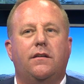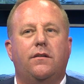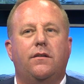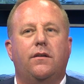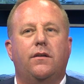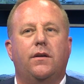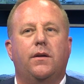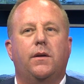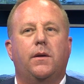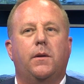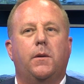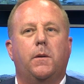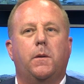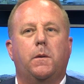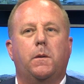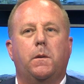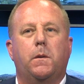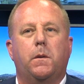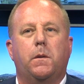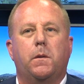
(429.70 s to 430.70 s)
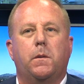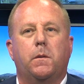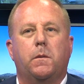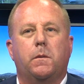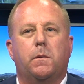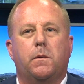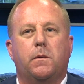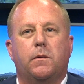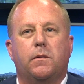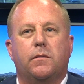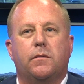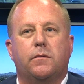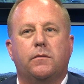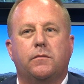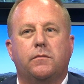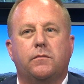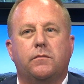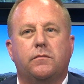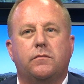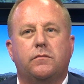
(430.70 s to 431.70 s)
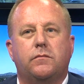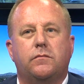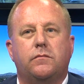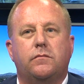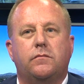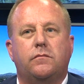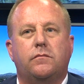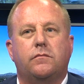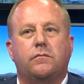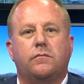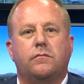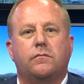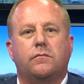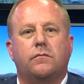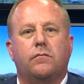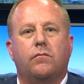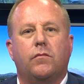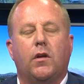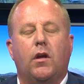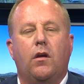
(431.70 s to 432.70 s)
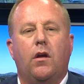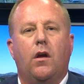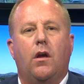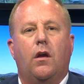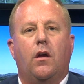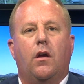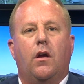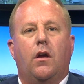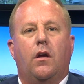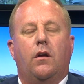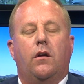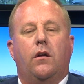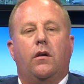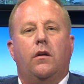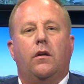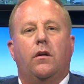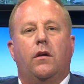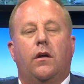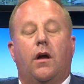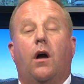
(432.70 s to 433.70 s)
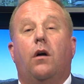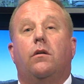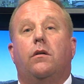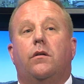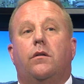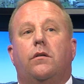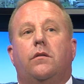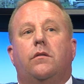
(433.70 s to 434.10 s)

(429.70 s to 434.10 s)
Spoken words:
Well, just issues with boards and all that. You know, how do you?